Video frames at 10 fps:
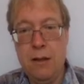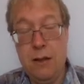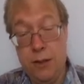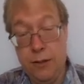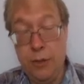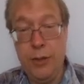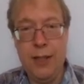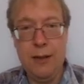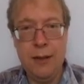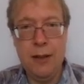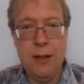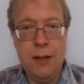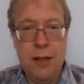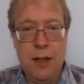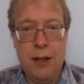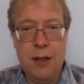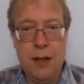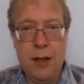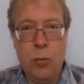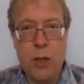is 30.
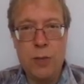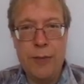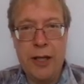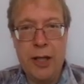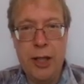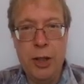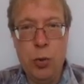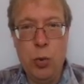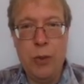What is my Q?